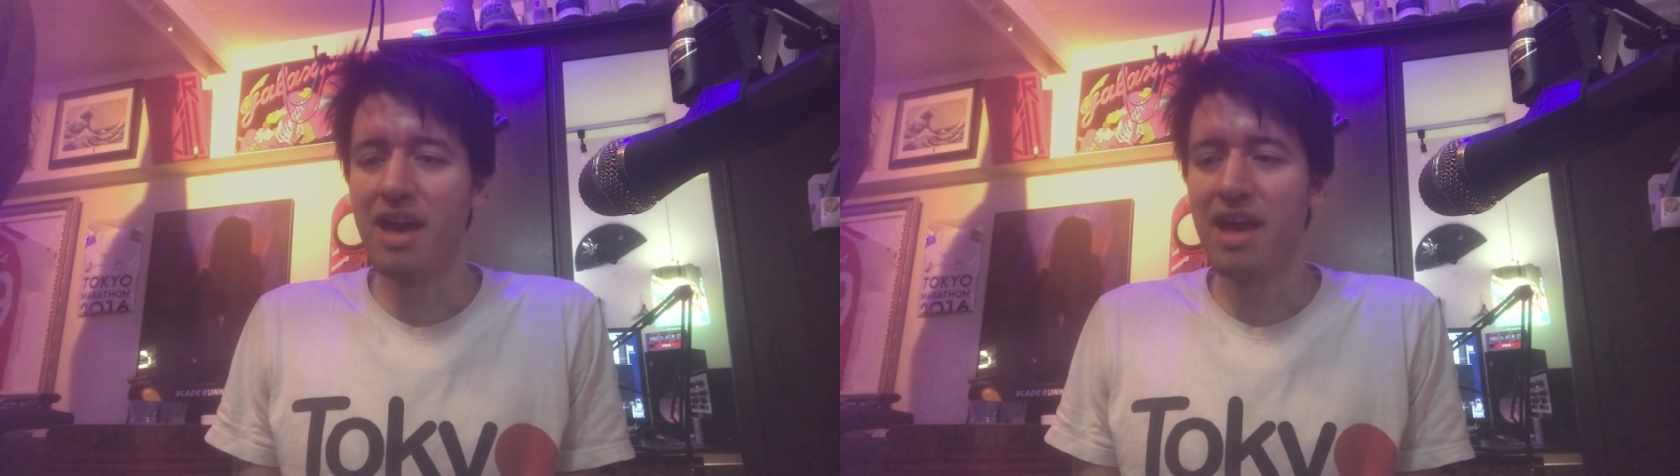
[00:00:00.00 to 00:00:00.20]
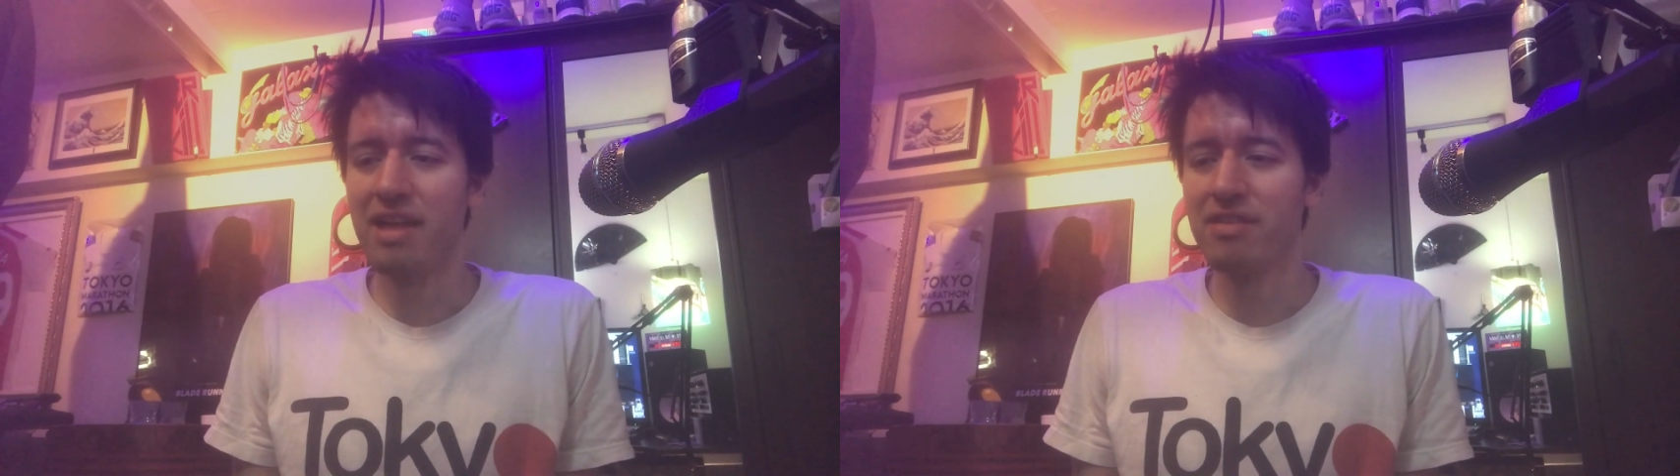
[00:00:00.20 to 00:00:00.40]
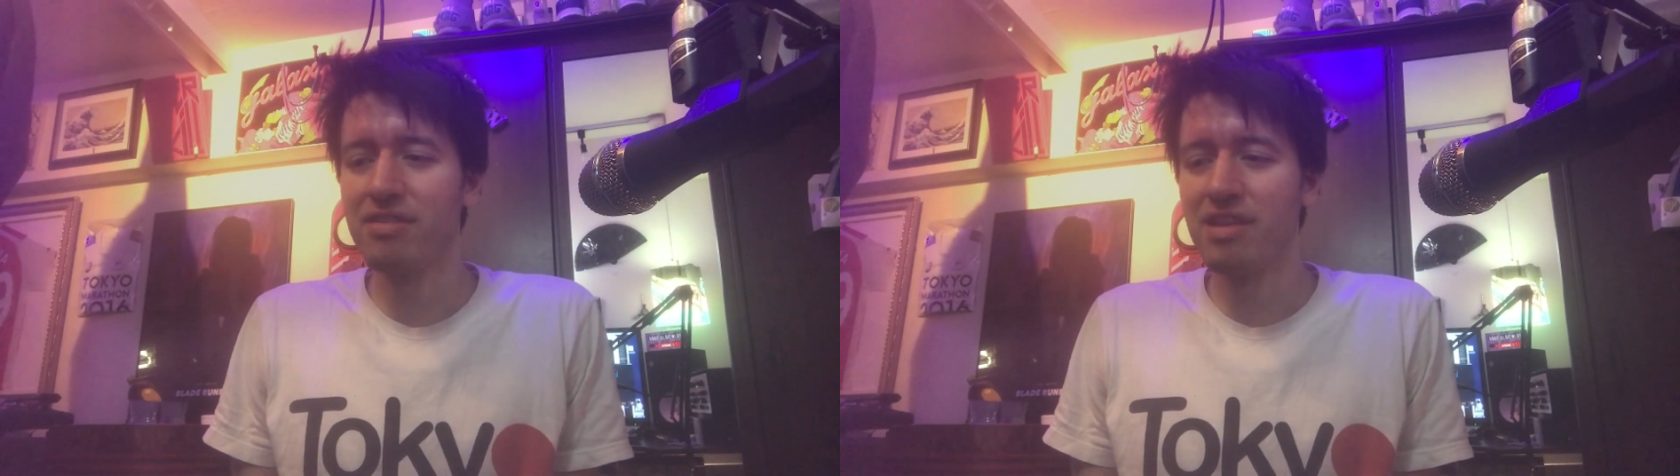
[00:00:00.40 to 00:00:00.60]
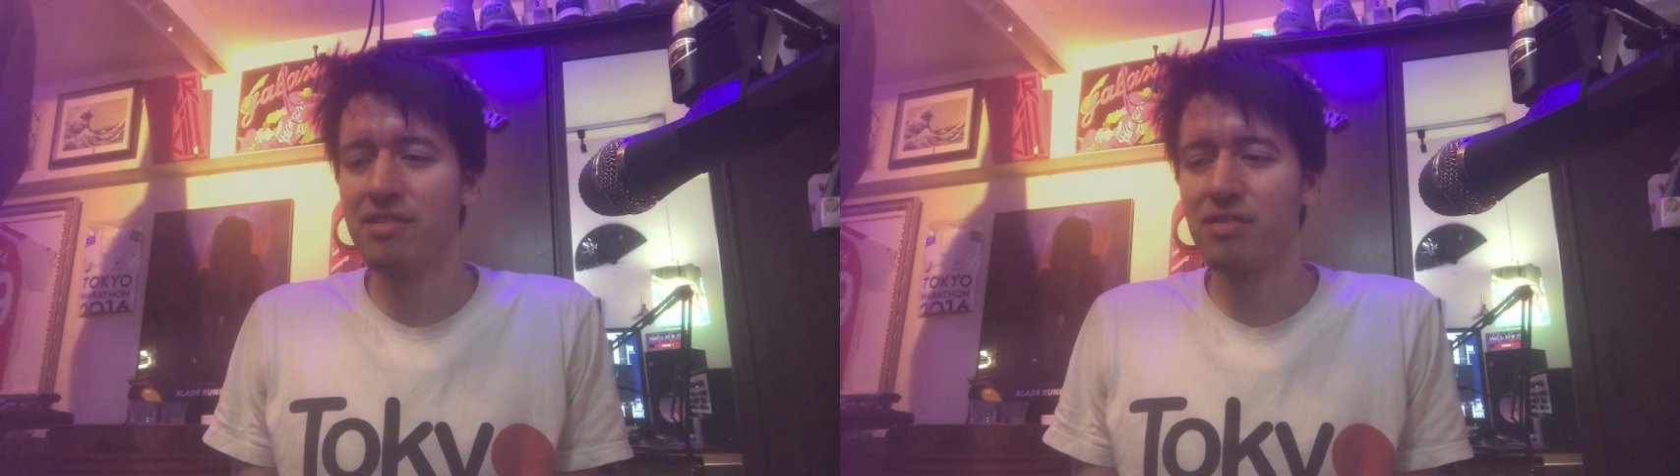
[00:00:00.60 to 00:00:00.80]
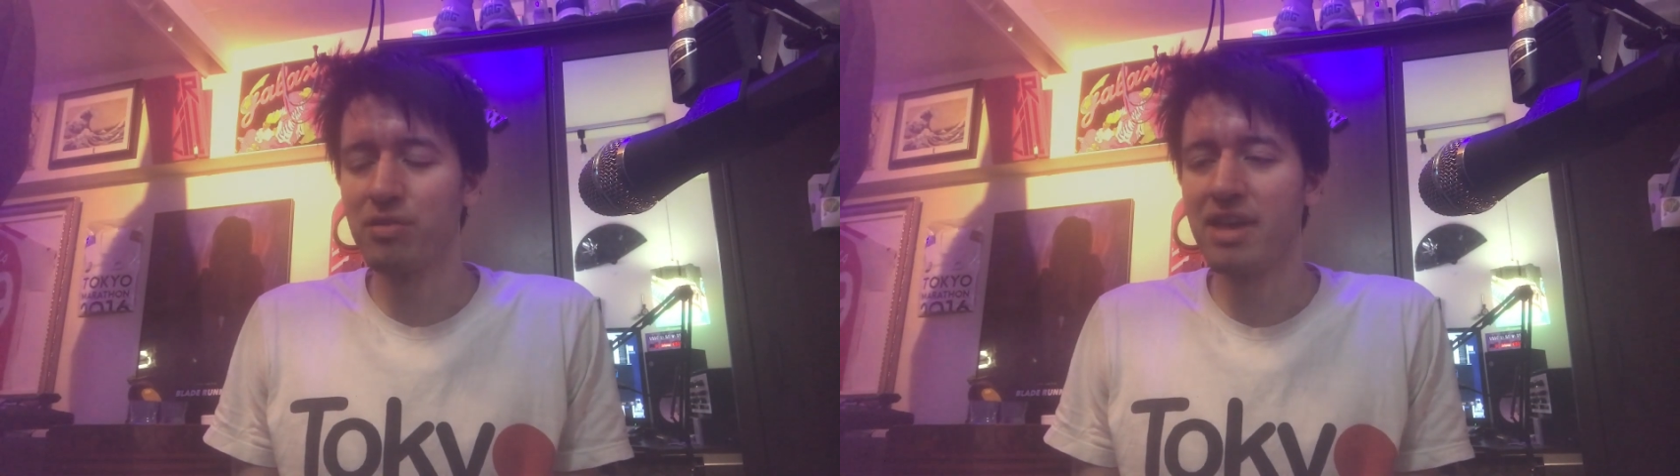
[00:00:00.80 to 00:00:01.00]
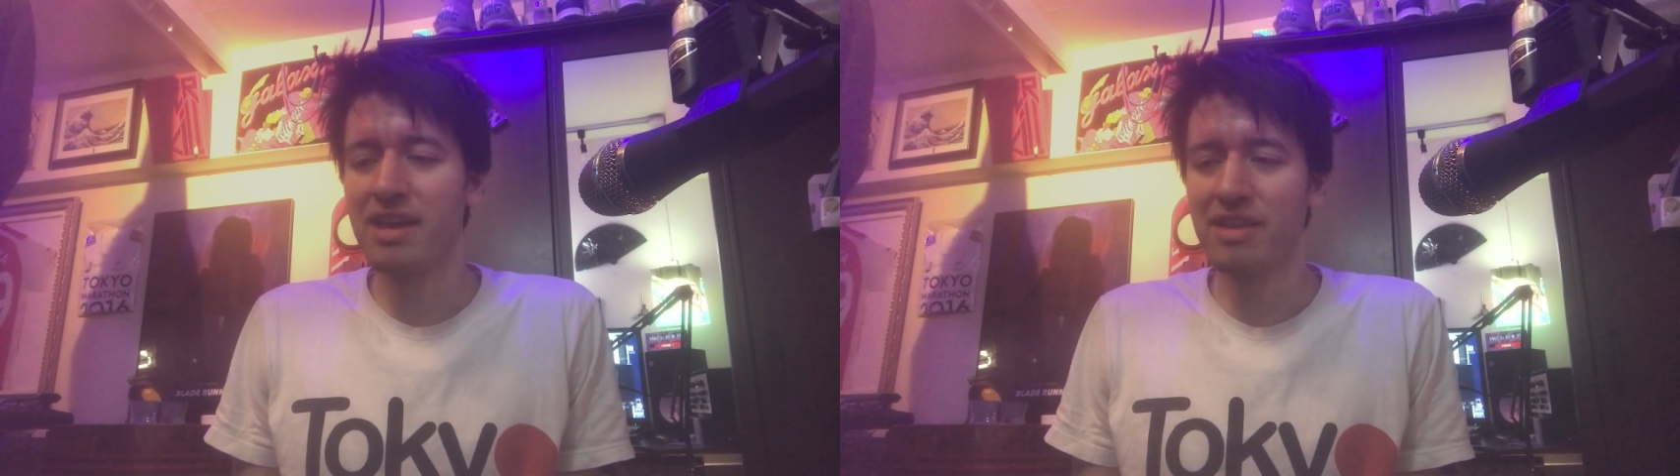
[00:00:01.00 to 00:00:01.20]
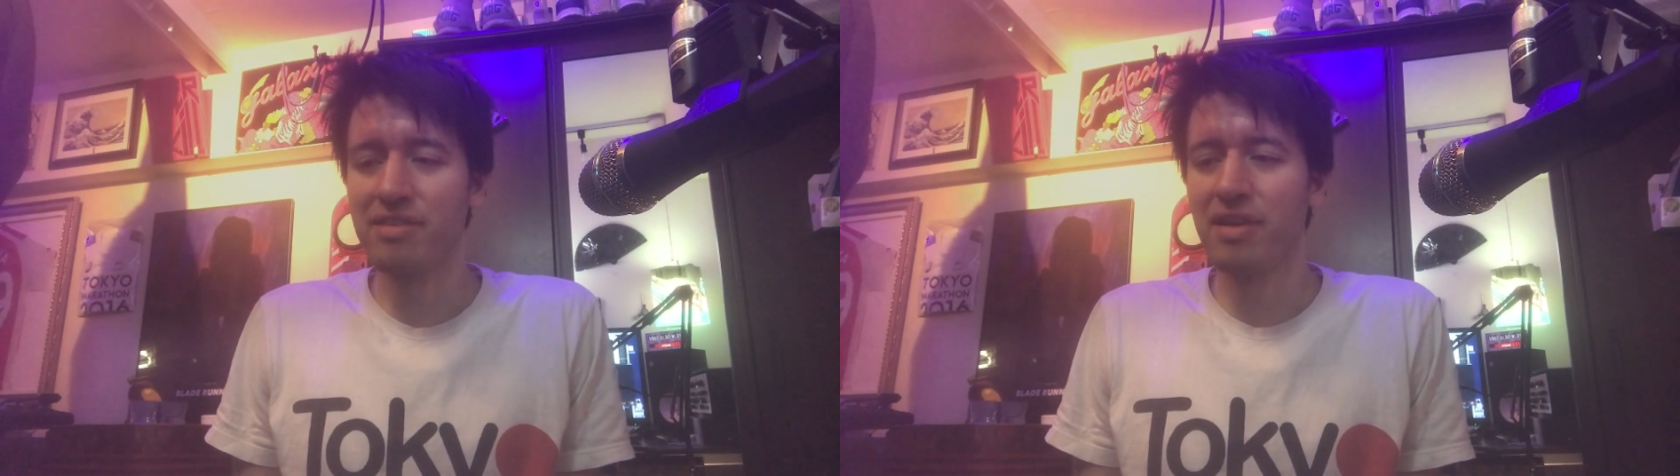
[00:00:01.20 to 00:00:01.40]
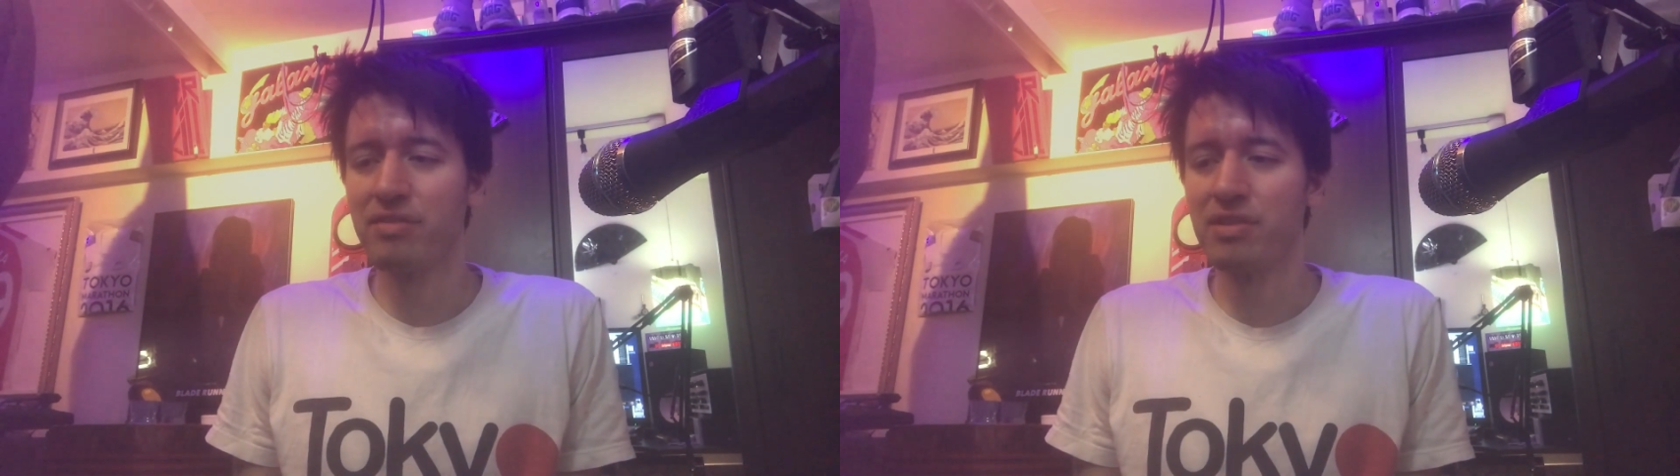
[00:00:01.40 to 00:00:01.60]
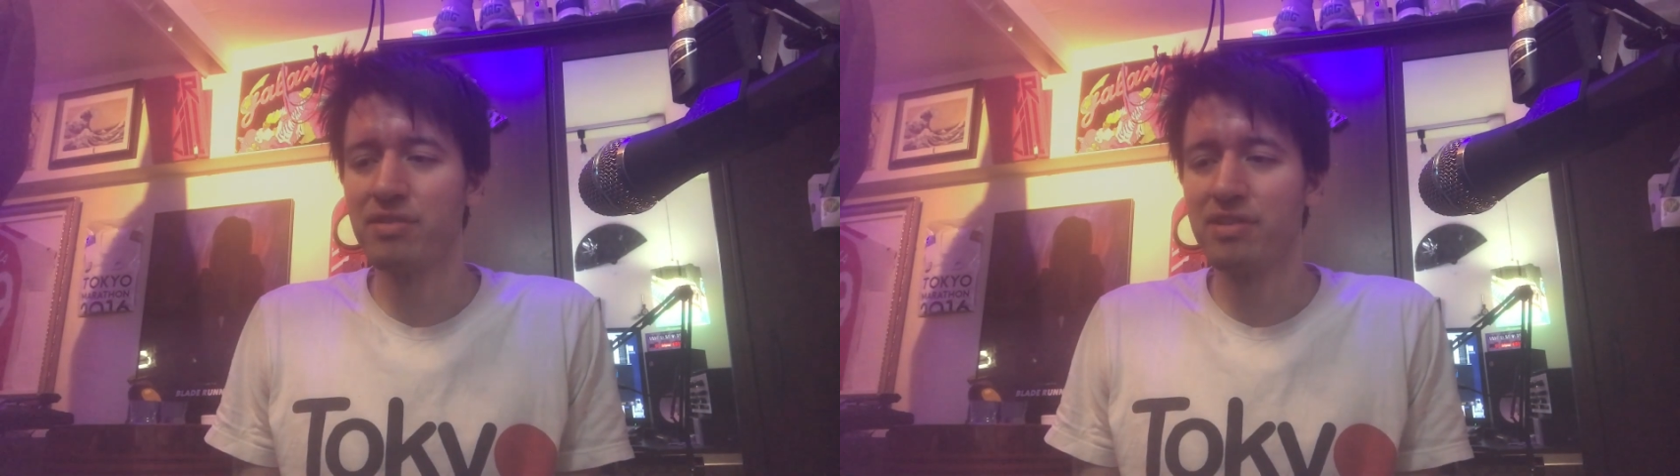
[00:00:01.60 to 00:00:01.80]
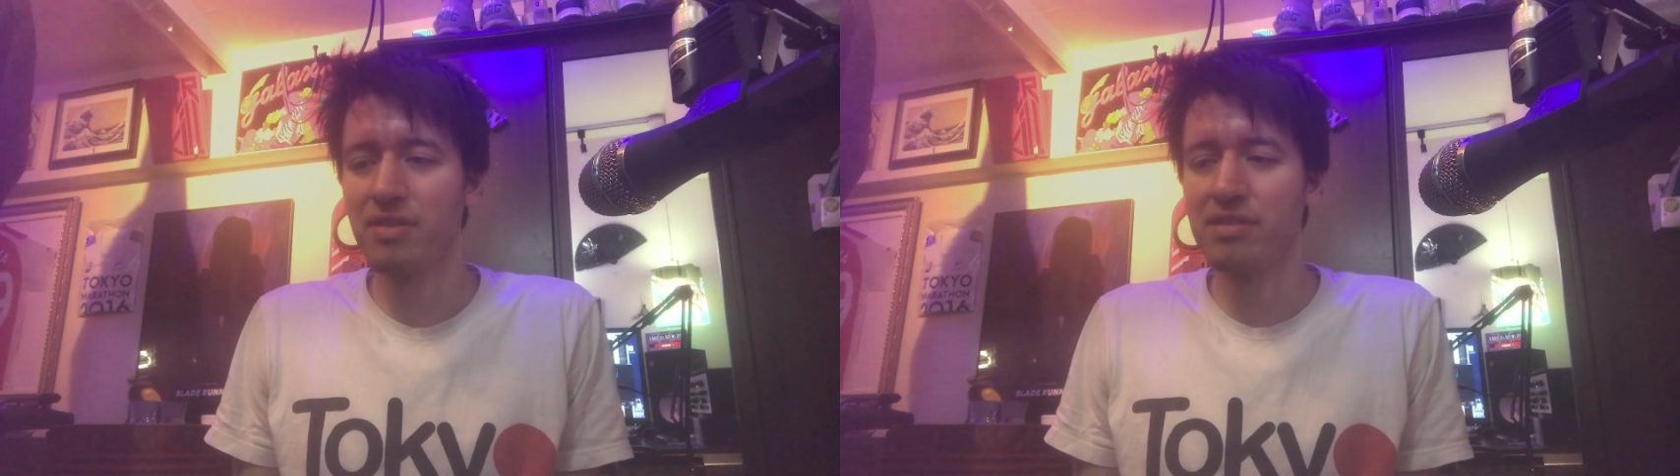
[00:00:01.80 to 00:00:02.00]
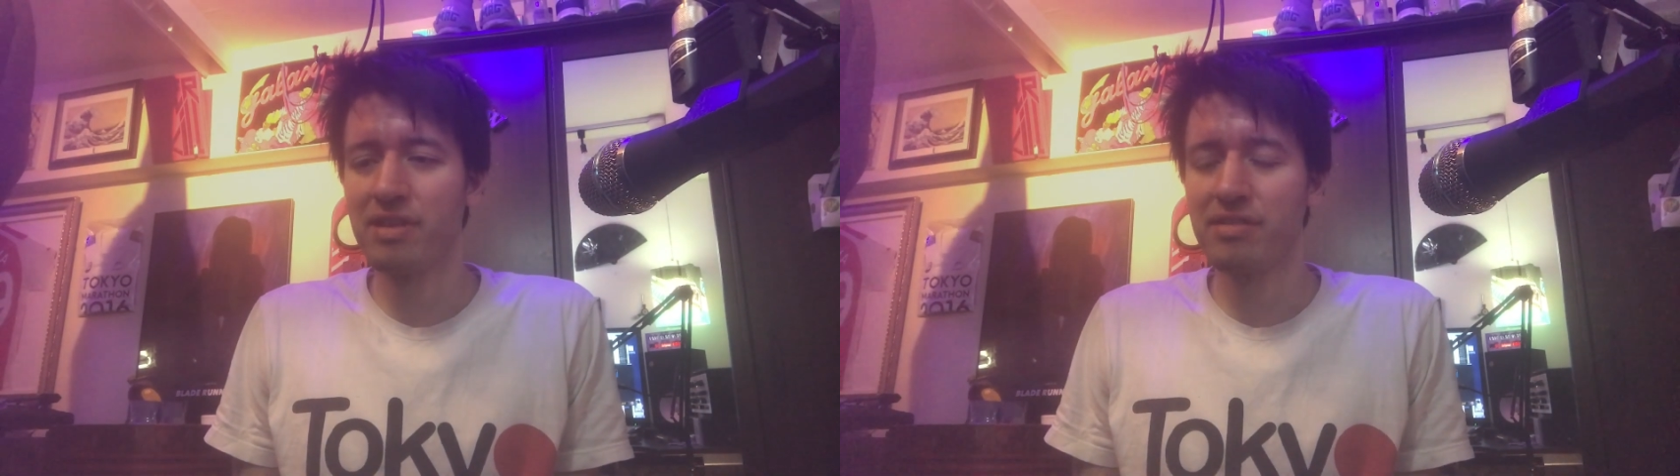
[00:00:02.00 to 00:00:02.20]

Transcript: and it's not taking itself too seriously.